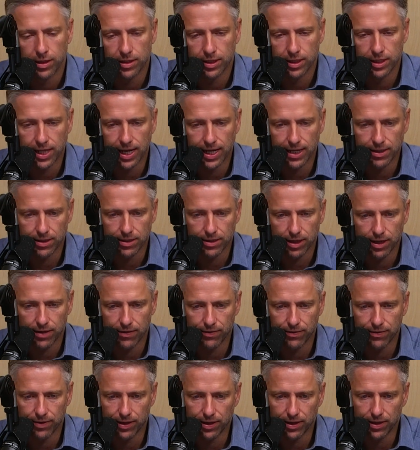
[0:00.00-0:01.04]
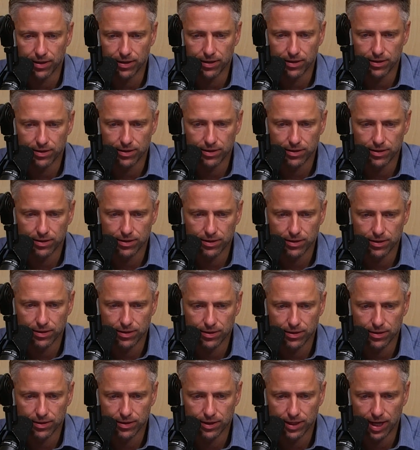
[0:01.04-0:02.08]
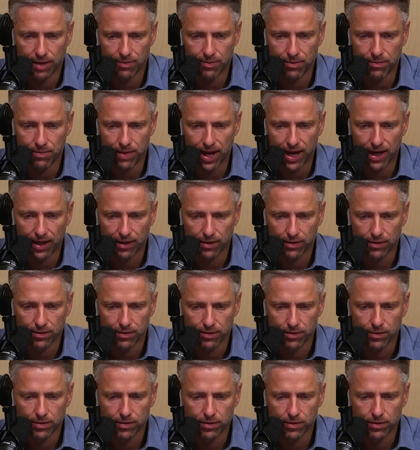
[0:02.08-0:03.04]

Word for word: He said, yes, I've uh, said I've been back.